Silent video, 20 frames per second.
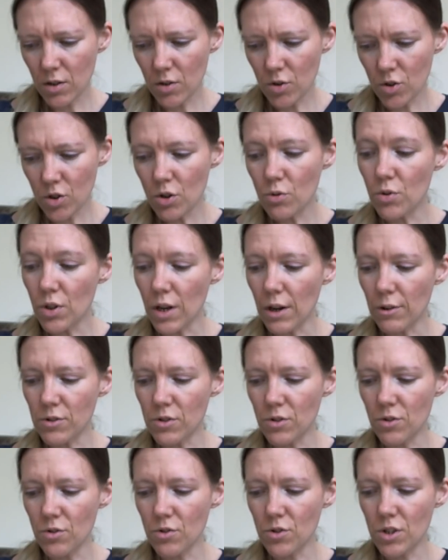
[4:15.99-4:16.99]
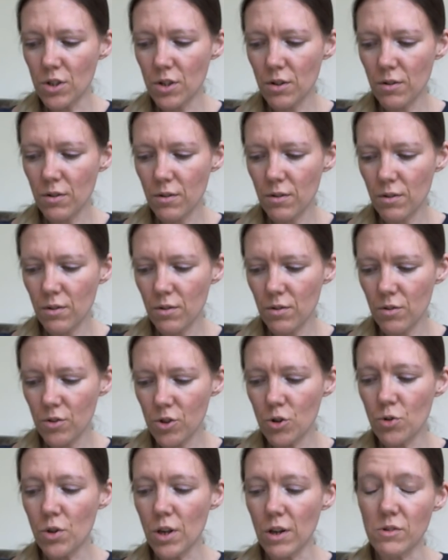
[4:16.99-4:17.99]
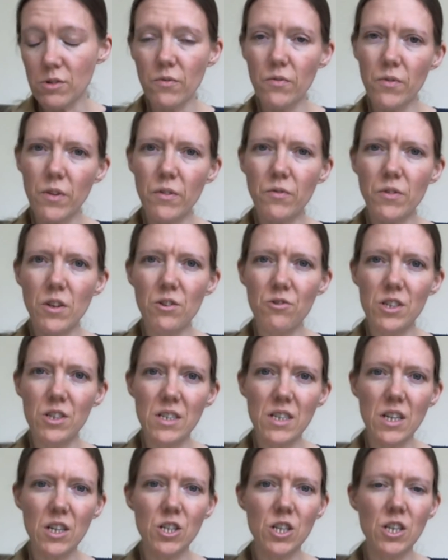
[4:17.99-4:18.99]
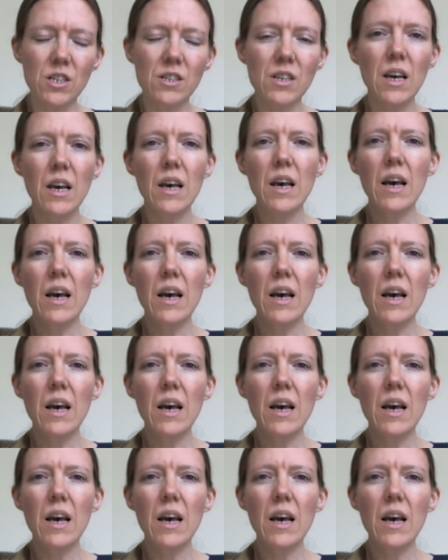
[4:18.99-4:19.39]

2053 stitches,